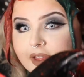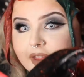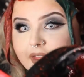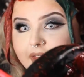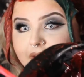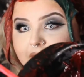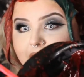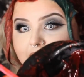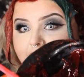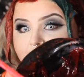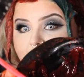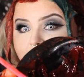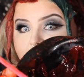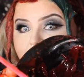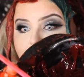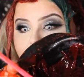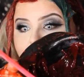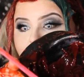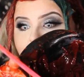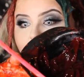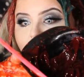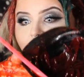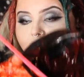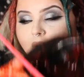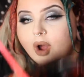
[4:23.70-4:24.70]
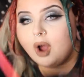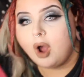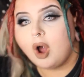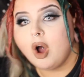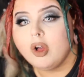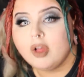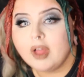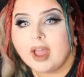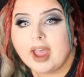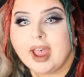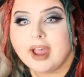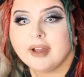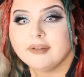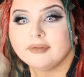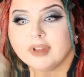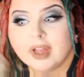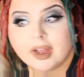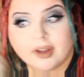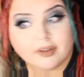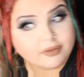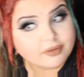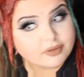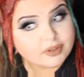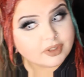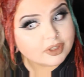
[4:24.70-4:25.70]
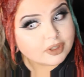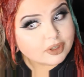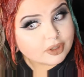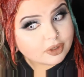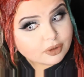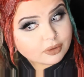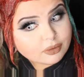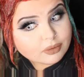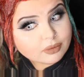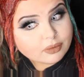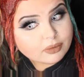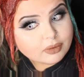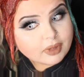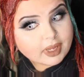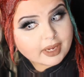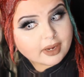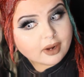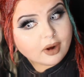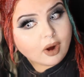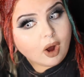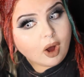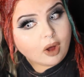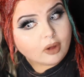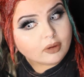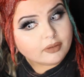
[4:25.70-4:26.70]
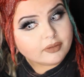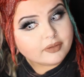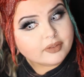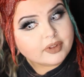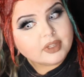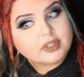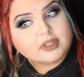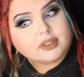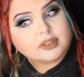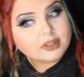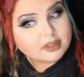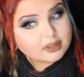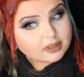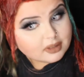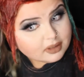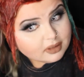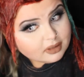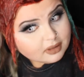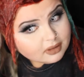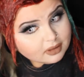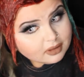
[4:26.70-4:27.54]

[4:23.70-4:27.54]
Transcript: This is all I have left to do like all of this.